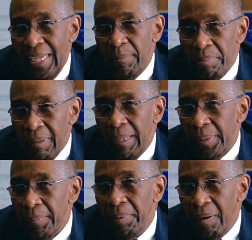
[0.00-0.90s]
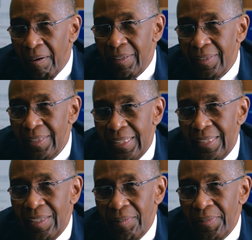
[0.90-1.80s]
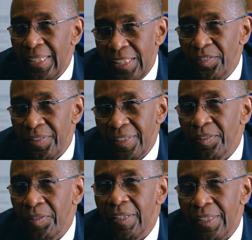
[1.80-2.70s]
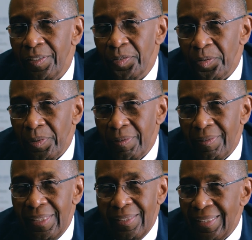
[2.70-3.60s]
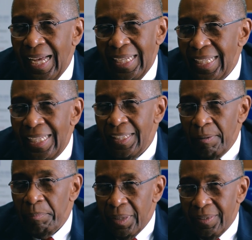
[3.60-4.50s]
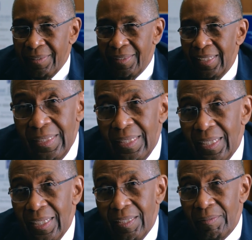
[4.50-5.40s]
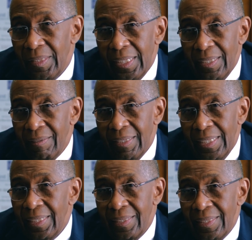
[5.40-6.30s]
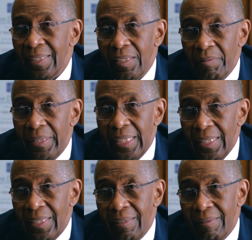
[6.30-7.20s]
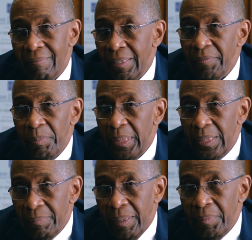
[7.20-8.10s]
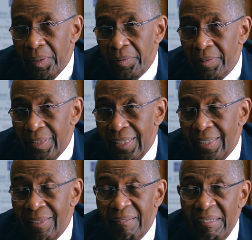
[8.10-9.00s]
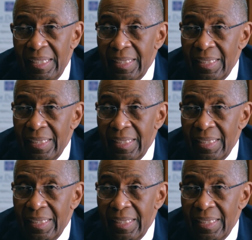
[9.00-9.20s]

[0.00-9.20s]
a prominent part of the history that's taught in schools. It's not in the books. There is in the curricula information about Martin Luther King.